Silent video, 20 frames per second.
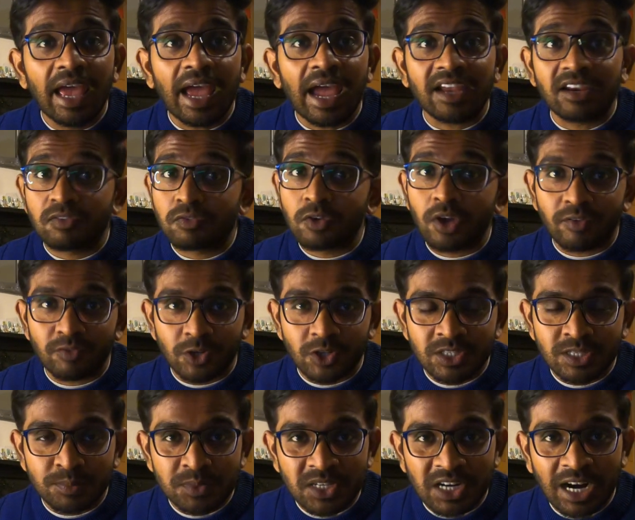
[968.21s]
And if you have
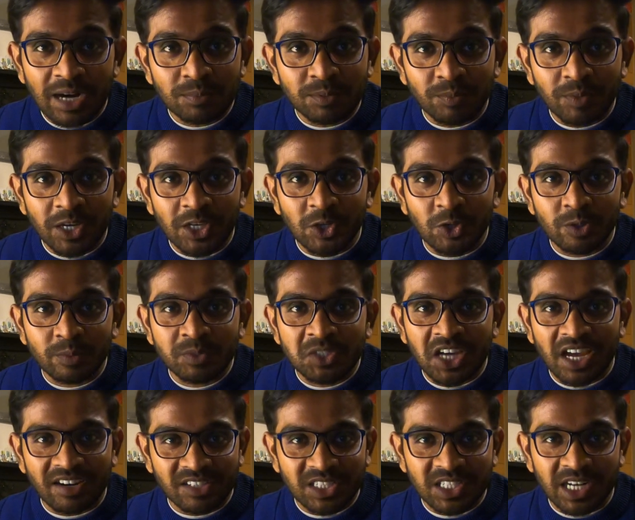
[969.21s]
not subscribed to my YouTube
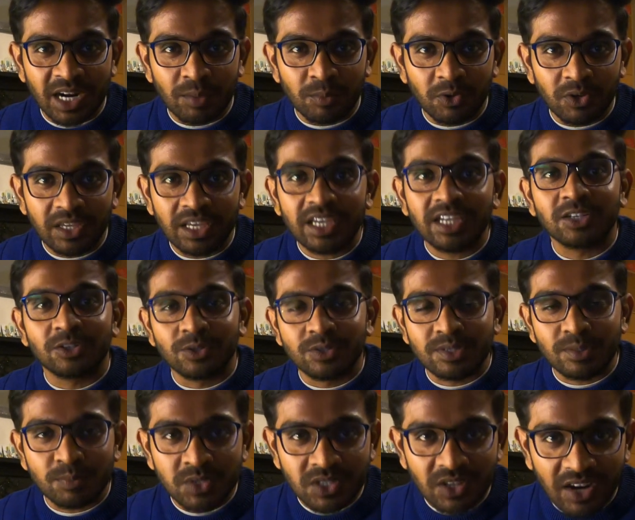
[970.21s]
channel Tribo Geek, do
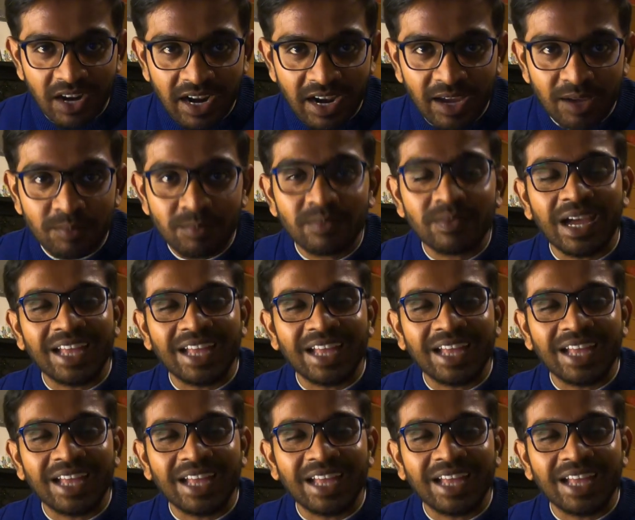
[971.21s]
subscribe.